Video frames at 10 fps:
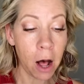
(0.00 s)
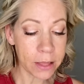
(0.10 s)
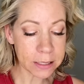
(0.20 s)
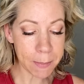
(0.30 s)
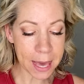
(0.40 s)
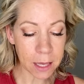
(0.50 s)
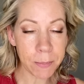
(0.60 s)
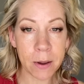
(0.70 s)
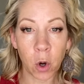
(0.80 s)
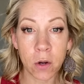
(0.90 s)
this makeup
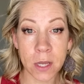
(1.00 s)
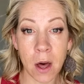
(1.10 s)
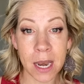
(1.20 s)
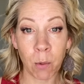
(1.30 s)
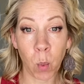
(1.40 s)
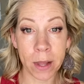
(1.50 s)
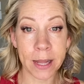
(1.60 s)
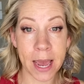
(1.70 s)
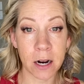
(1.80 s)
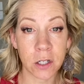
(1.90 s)
goes on in one
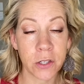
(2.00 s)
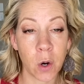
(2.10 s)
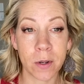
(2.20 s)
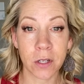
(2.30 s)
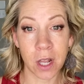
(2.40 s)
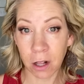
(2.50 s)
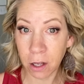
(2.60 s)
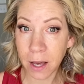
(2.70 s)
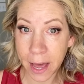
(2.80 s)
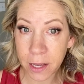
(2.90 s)
layer, so it's gonna look
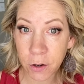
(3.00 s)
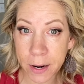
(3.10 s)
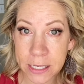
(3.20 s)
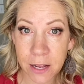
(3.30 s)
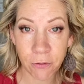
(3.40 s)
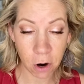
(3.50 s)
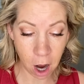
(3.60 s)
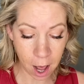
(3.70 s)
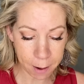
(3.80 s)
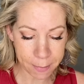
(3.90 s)
kind of crazy for a
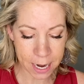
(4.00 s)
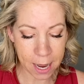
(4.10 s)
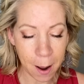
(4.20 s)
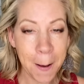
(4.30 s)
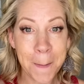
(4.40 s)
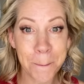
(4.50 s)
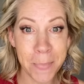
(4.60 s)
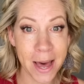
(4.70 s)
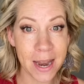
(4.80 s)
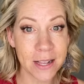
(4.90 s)
hot minute,
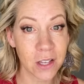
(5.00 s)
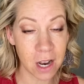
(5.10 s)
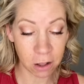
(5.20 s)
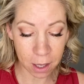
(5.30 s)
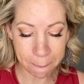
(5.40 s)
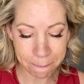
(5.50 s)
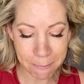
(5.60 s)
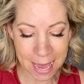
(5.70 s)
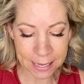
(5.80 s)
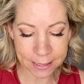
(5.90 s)
but it's gonna look
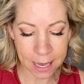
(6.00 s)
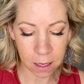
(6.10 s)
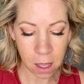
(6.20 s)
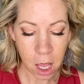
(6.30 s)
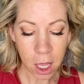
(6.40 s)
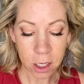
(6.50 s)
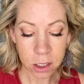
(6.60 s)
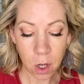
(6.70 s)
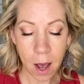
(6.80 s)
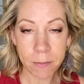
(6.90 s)
amazing.
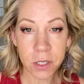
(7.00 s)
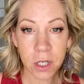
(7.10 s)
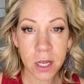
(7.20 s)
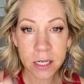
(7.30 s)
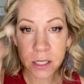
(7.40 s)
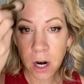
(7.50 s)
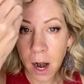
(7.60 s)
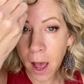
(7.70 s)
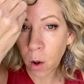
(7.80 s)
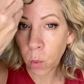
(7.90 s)
So I'm just gonna start
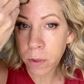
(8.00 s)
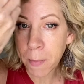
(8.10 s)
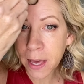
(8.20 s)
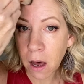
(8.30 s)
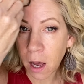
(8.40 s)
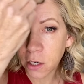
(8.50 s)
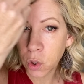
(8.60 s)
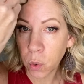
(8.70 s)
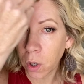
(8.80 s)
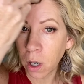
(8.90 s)
out with my
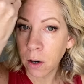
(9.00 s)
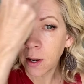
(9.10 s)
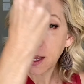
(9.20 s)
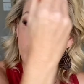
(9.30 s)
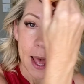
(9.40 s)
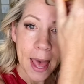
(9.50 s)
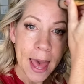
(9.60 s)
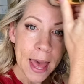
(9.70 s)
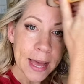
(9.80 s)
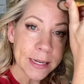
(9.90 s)
contour,
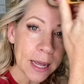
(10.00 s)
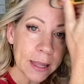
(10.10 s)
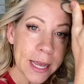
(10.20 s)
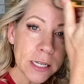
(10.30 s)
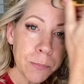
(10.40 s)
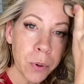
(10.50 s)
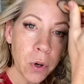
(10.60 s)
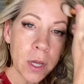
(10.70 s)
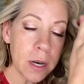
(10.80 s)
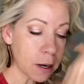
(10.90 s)
and I like to
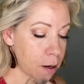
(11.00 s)
put